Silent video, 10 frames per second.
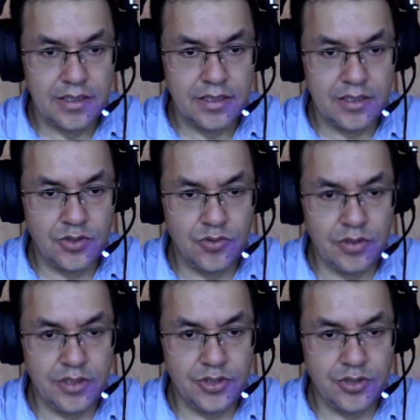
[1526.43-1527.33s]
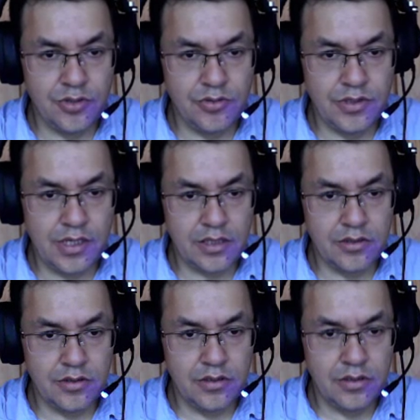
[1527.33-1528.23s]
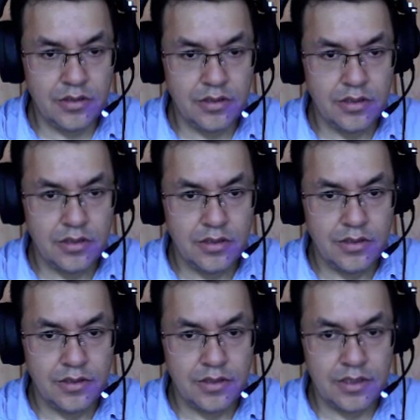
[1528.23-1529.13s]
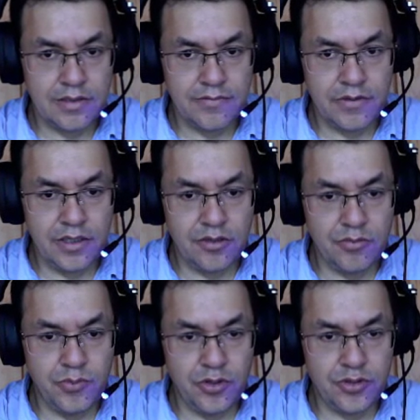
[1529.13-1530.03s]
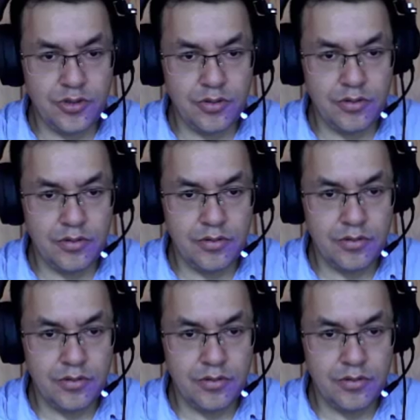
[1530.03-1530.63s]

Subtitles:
The Shoeless Joe Jackson. That's a very good book too.